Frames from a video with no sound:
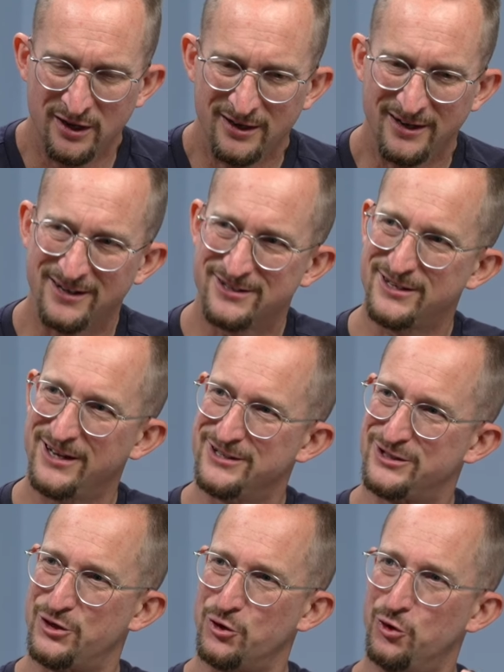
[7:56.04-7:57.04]
in a
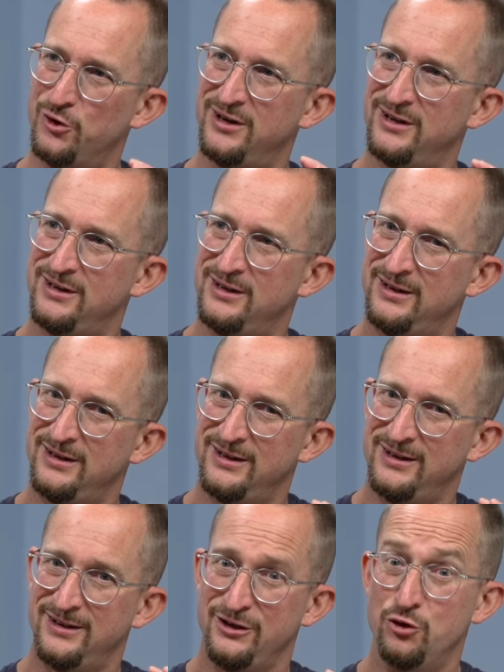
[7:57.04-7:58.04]
sense, you
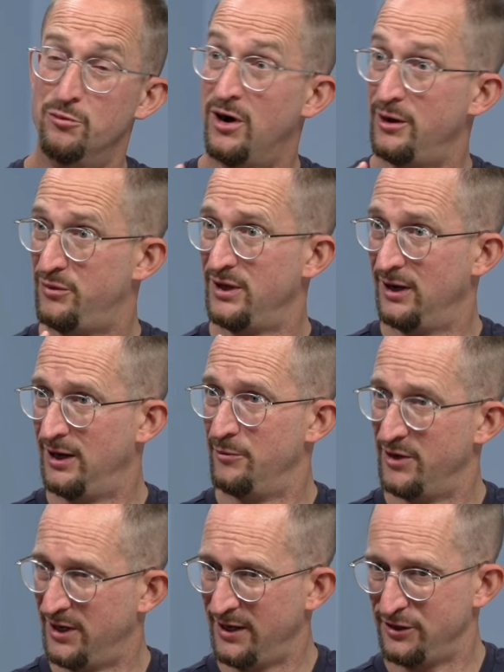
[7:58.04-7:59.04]
might be
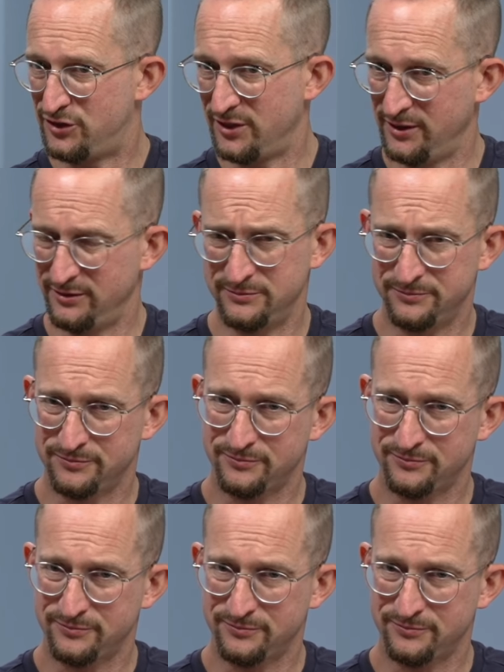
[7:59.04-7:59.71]
eliminating